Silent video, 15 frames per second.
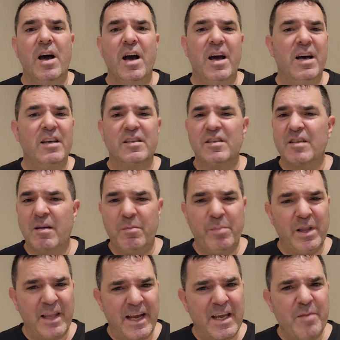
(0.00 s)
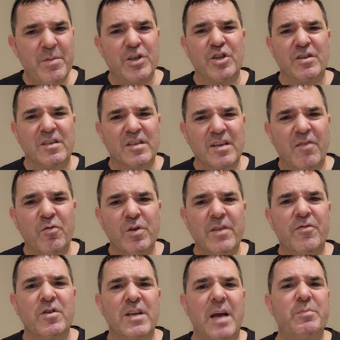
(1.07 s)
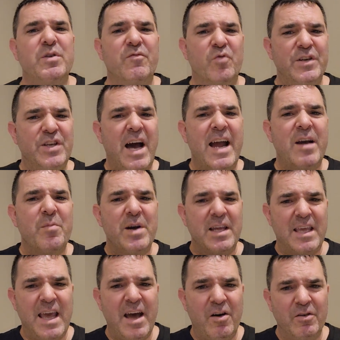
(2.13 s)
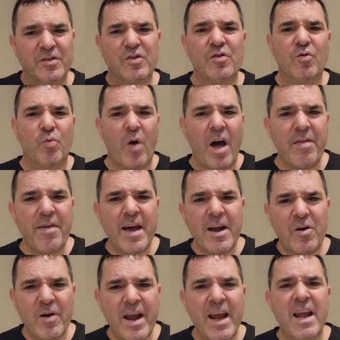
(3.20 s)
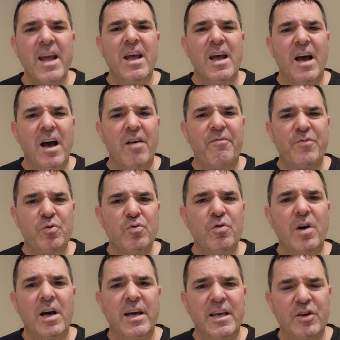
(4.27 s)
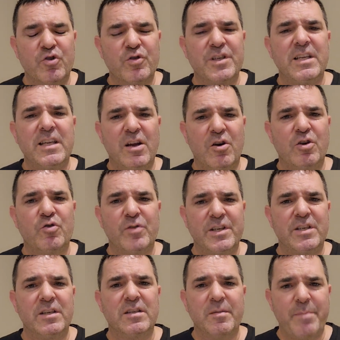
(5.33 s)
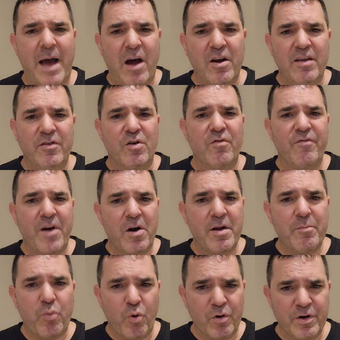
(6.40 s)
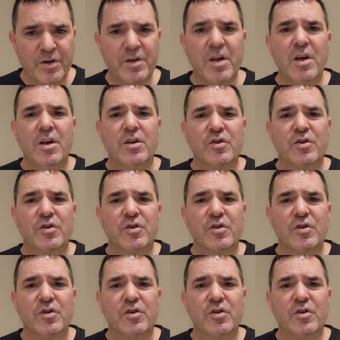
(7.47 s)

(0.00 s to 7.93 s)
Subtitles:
But like I mentioned, several different types of retirement accounts. So the Roth IRA, a few interesting characteristics about it that are very important.